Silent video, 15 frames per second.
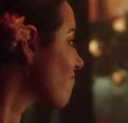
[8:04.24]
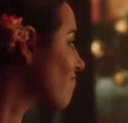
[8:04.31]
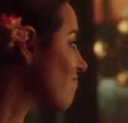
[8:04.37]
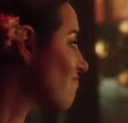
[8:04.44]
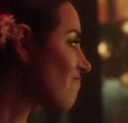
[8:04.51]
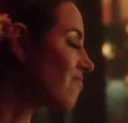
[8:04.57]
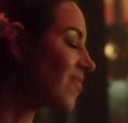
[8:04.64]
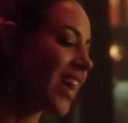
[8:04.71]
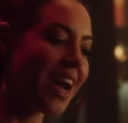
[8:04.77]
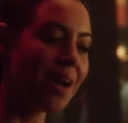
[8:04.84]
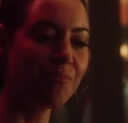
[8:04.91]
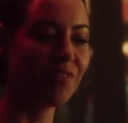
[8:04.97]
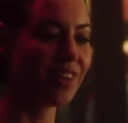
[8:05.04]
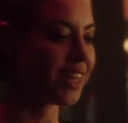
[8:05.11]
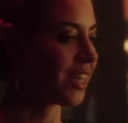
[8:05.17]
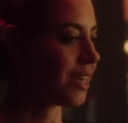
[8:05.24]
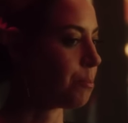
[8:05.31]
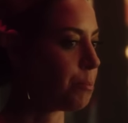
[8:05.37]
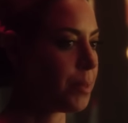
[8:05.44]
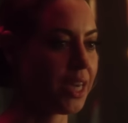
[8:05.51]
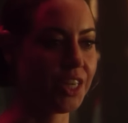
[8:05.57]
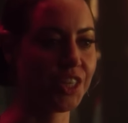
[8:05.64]
relationship between the two
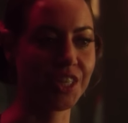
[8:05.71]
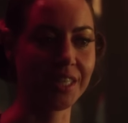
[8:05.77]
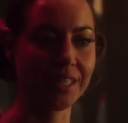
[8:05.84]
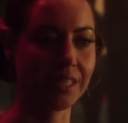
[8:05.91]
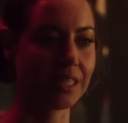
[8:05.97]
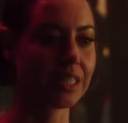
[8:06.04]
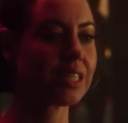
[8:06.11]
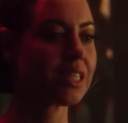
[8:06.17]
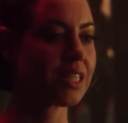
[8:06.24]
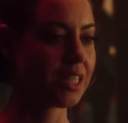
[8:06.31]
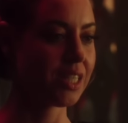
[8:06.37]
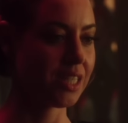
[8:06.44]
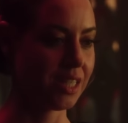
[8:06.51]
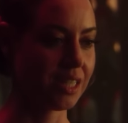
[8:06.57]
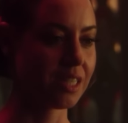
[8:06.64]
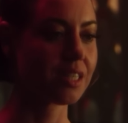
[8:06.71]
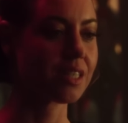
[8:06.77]
of them. But here's a